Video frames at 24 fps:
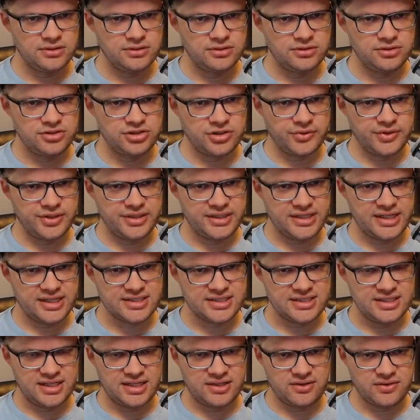Joey and
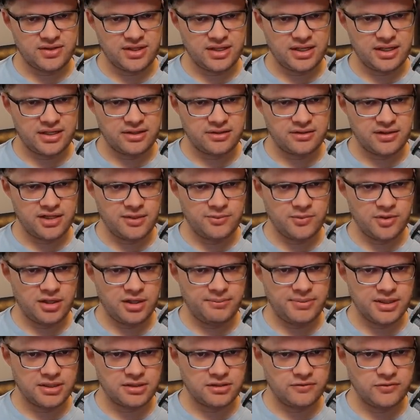Destiny, I don't think either of them get
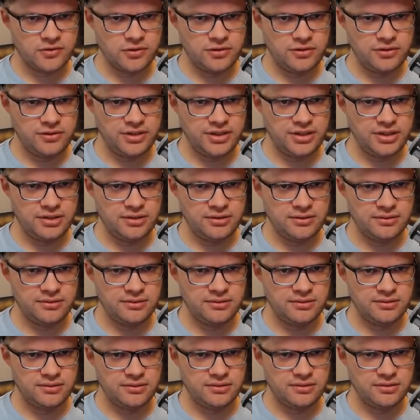picked over Huhi.
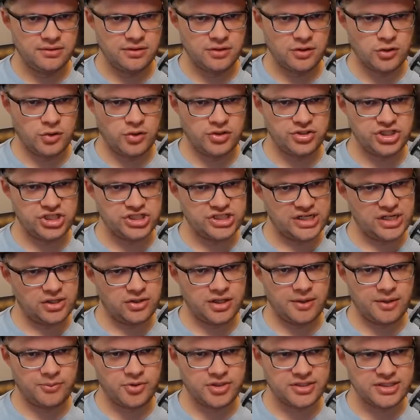Core JJ will
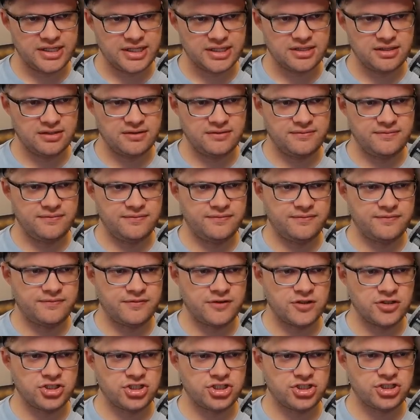get protected
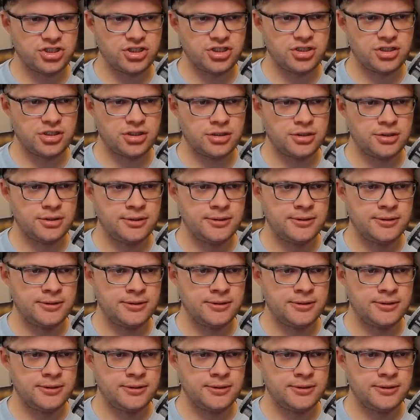for sure.